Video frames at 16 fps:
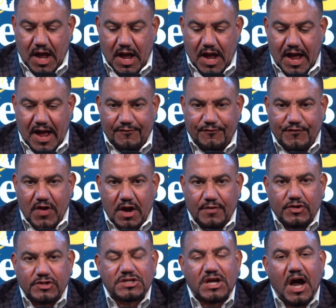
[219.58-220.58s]
I
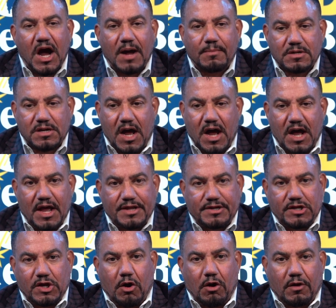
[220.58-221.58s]
found the top guy in
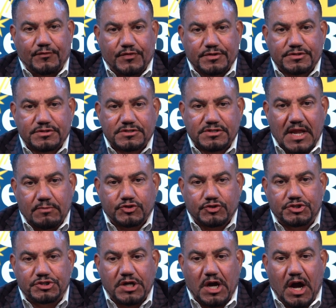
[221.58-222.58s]
the office. His name
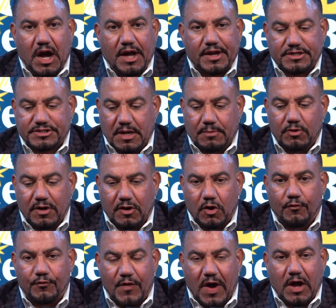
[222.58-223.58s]
was John. I said, I'm going to
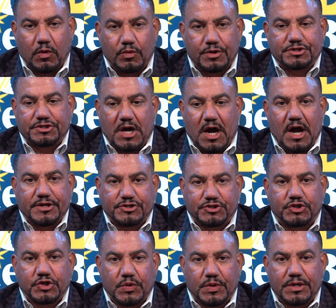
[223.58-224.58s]
go follow what John's
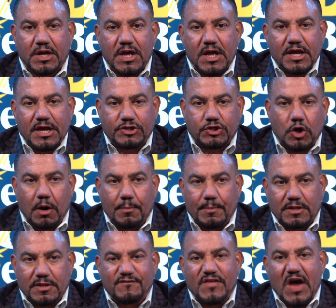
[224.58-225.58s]
doing. He taught
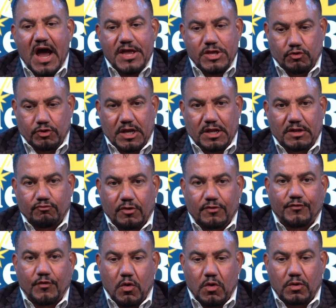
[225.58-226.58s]
me the value of getting
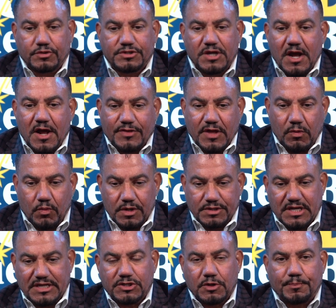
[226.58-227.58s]
referrals. Then
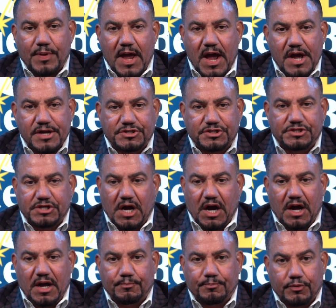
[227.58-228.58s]
once I surpassed
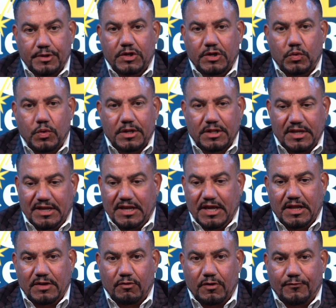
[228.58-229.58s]
John pretty quickly in
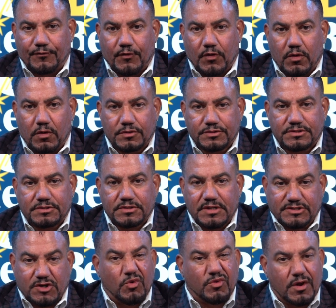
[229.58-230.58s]
getting referrals,
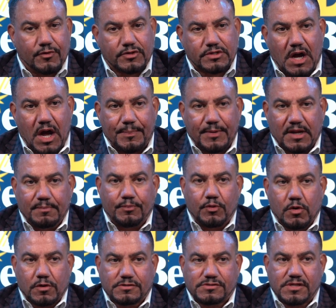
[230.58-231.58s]
that's a whole other topic,
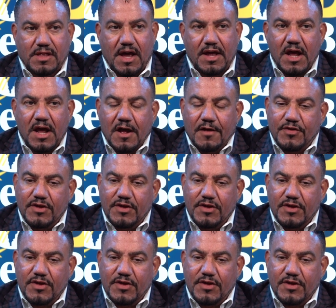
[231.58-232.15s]
importance of that.